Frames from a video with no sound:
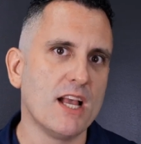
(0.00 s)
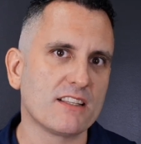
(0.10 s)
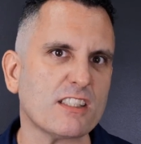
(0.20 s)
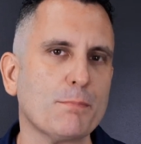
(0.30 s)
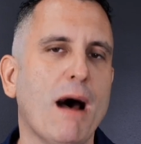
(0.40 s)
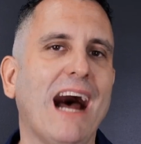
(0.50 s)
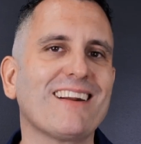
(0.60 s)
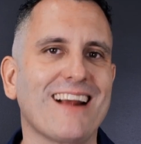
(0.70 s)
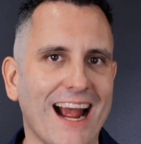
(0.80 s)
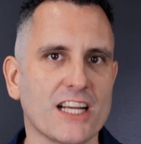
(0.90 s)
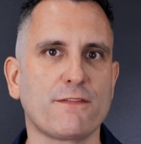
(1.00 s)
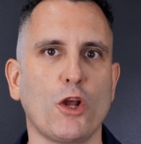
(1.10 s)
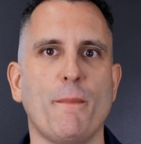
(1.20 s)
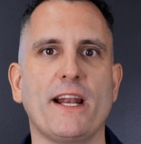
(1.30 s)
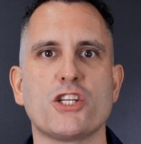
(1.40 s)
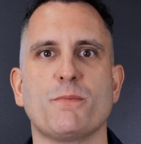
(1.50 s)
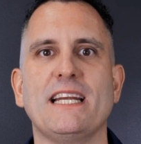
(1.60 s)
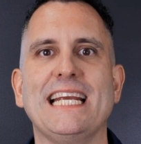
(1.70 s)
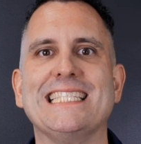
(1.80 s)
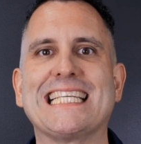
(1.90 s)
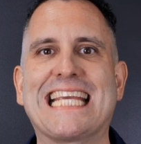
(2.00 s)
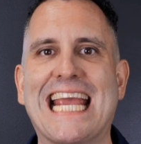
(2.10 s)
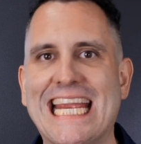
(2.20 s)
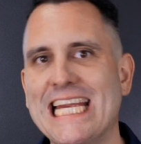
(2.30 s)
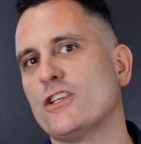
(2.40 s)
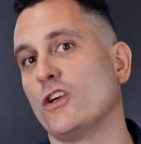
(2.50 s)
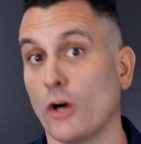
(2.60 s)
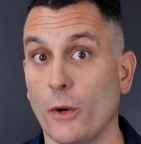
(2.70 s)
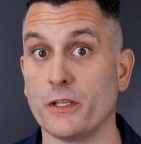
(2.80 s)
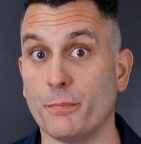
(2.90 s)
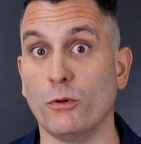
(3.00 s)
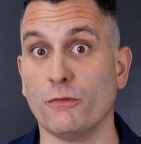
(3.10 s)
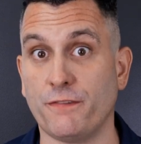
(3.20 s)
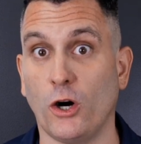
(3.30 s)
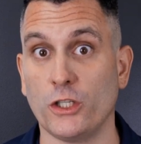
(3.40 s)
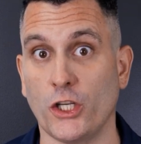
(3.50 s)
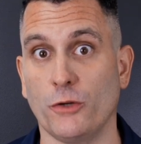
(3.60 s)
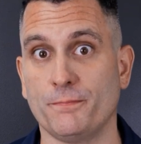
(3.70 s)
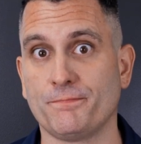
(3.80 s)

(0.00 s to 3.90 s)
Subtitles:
Smart cash flow management is key to growing your portfolio.